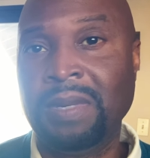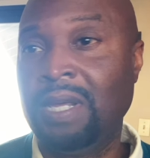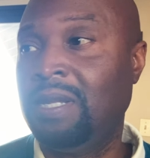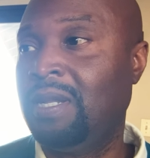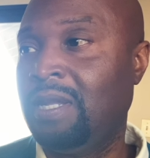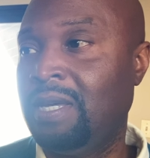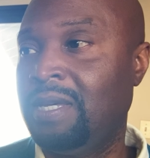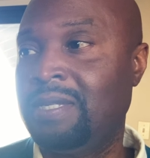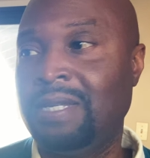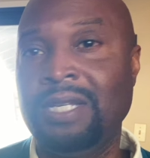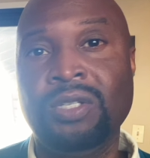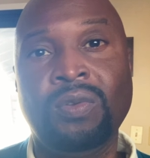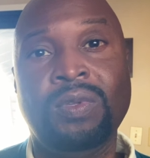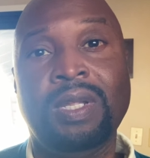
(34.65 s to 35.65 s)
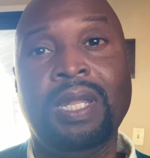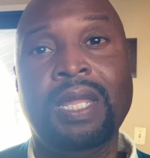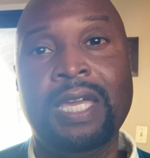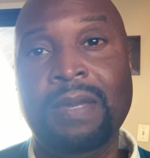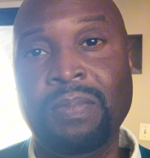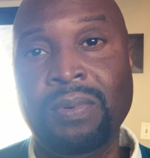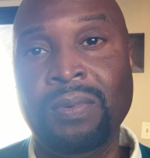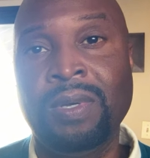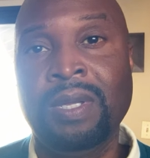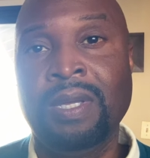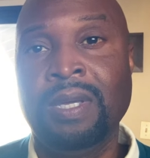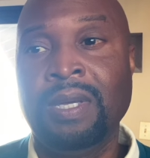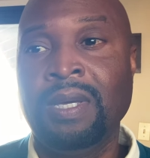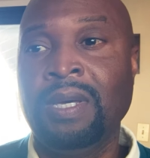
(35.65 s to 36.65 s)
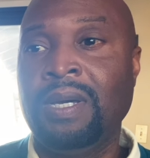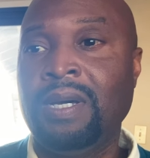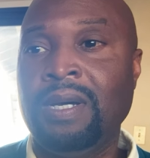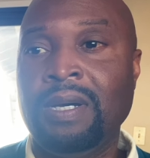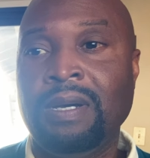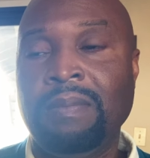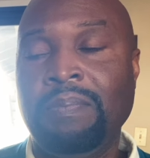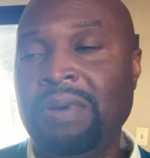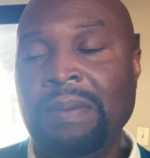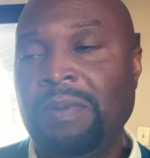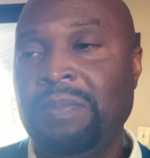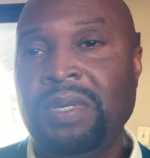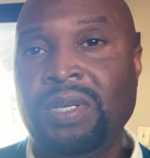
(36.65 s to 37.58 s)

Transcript: But nonetheless, he sued the label, probably